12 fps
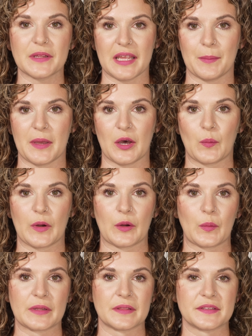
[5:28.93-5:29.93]
email where
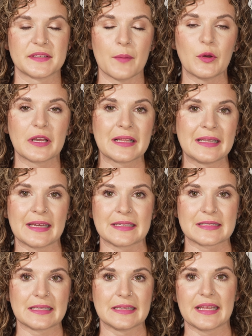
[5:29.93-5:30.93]
when someone
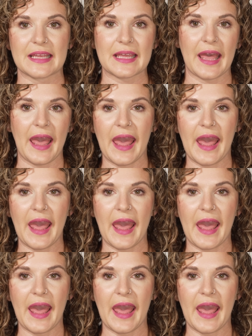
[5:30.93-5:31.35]
clicks link